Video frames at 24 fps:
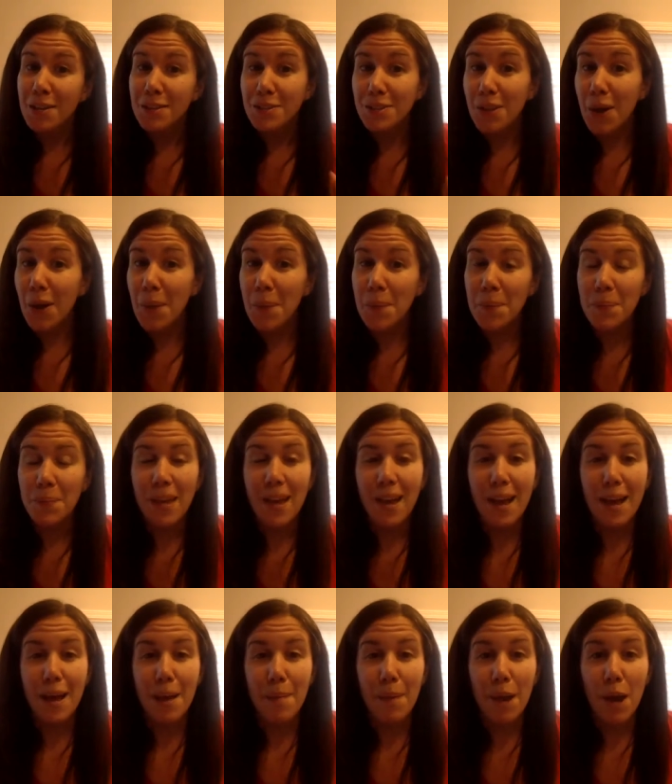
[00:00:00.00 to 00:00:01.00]
So
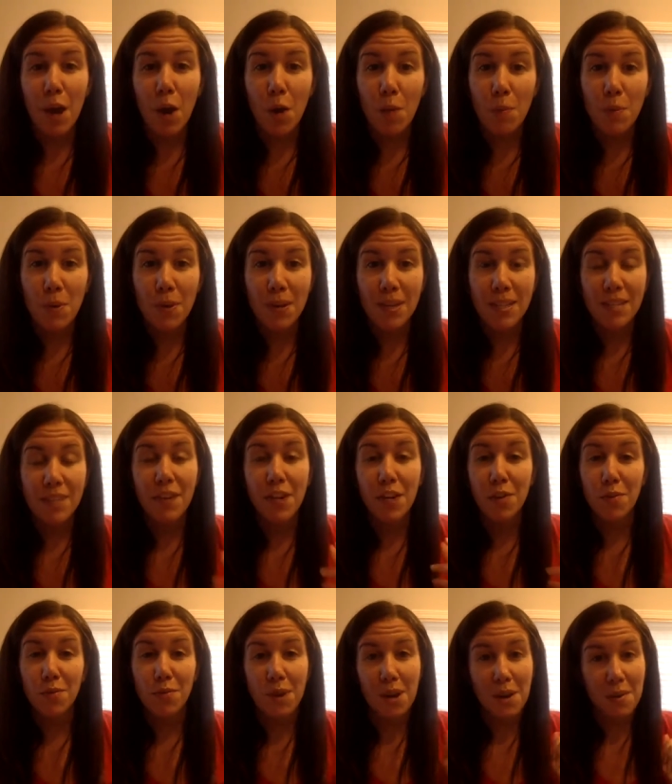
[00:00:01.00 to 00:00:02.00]
I hope you guys have a
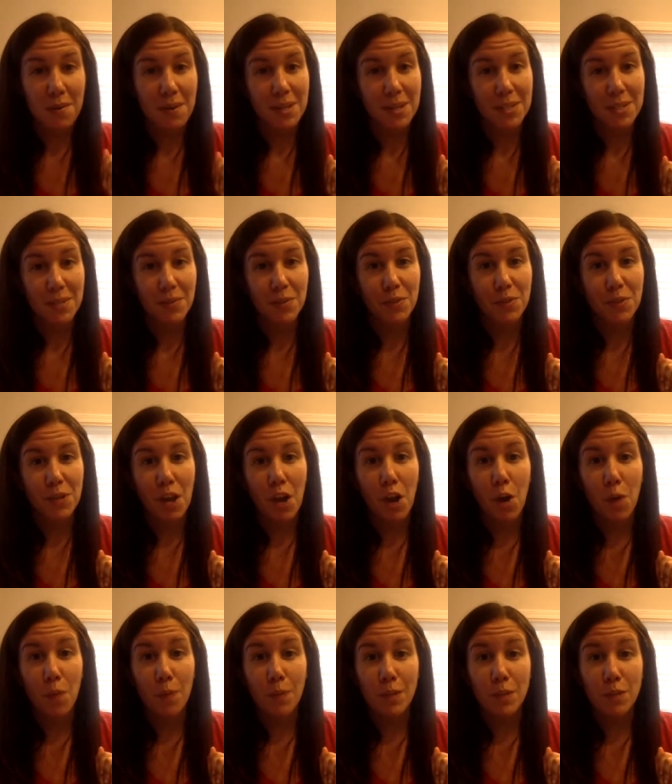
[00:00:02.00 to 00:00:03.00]
great rest of your day. I
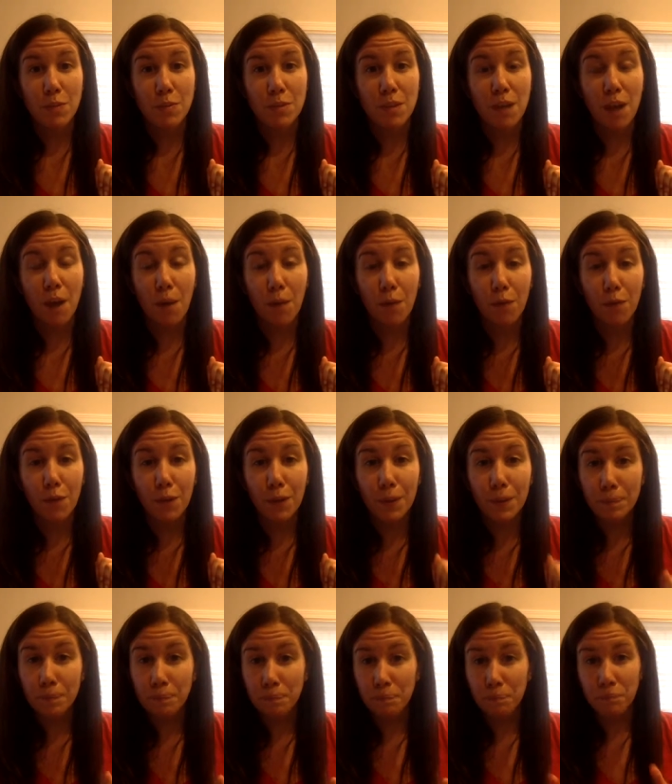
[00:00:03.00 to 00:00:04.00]
hope this was helpful.